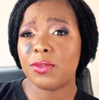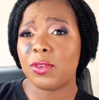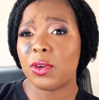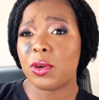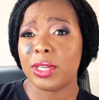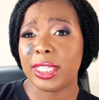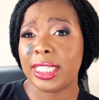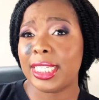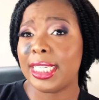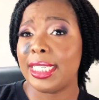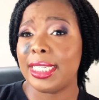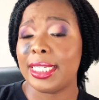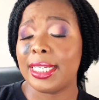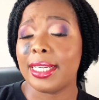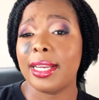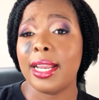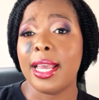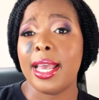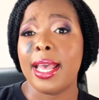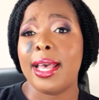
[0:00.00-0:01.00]
for
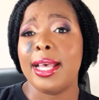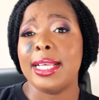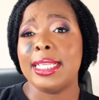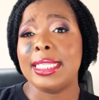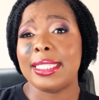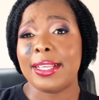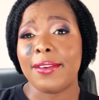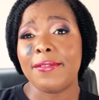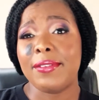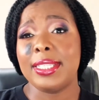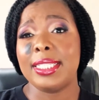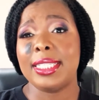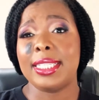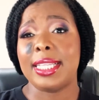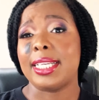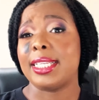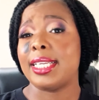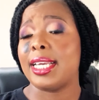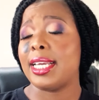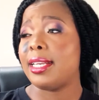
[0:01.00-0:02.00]
quotation service,
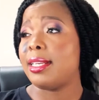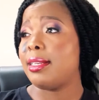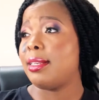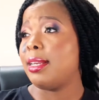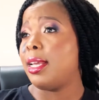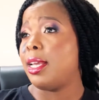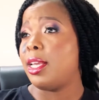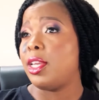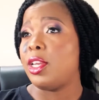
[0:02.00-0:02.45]
that can